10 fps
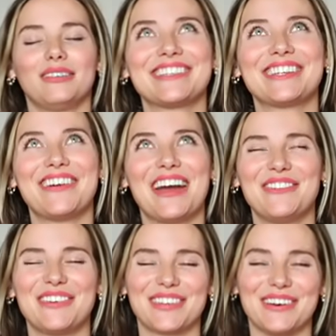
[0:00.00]
i'm so
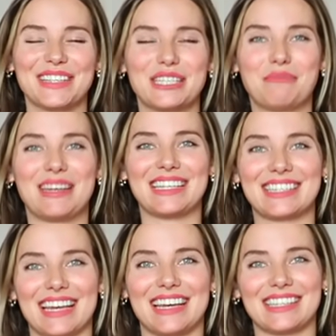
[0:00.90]
happy with all these
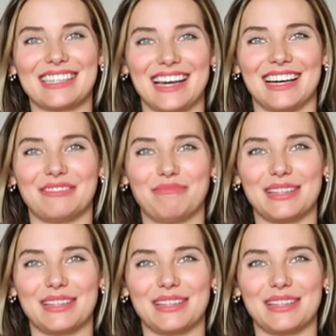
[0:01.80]
pieces um,